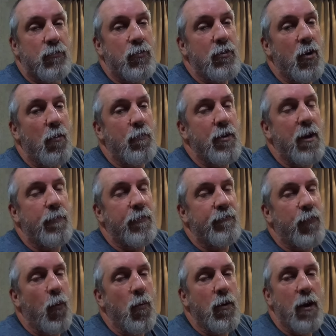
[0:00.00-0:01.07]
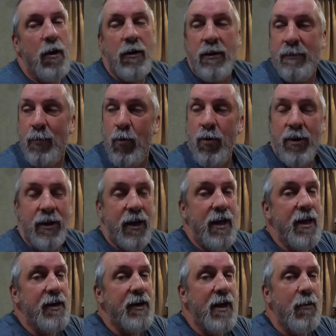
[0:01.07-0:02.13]
We're going to be up at 4 o'clock in the morning and
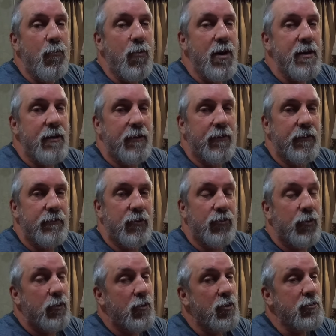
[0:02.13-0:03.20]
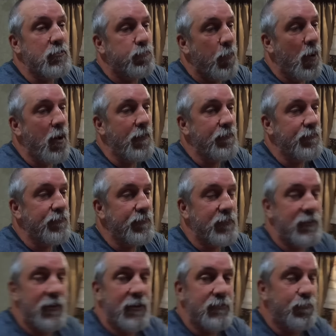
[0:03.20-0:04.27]
heading that way because our good spot
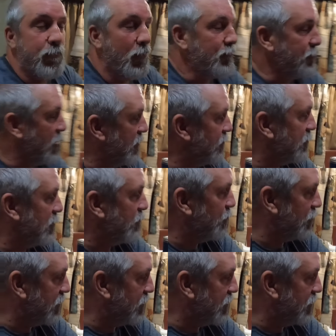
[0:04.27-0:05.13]
is supposed to have a good